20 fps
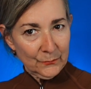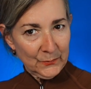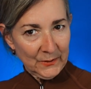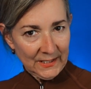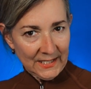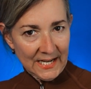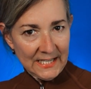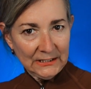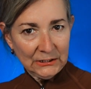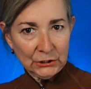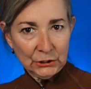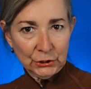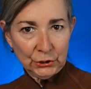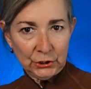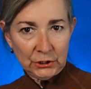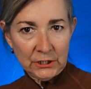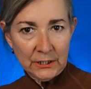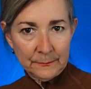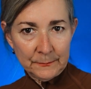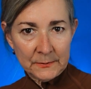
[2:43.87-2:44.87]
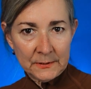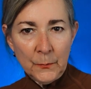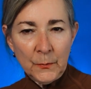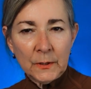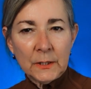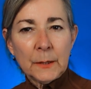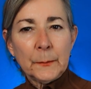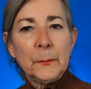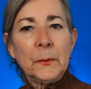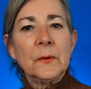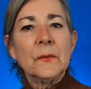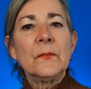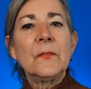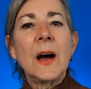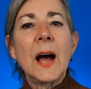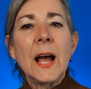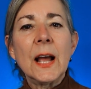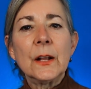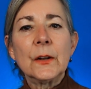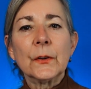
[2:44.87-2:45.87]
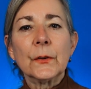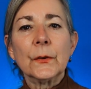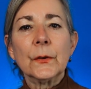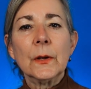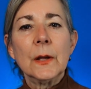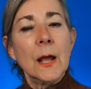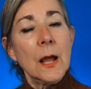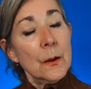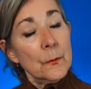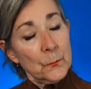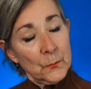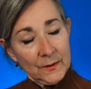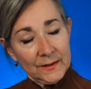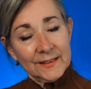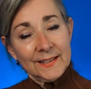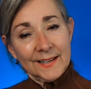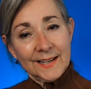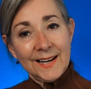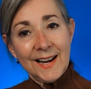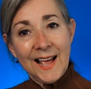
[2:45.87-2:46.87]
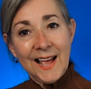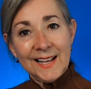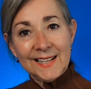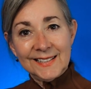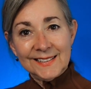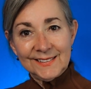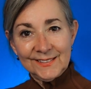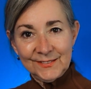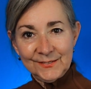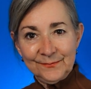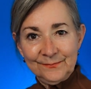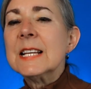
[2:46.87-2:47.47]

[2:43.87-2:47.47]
relationships with the provider and with the client.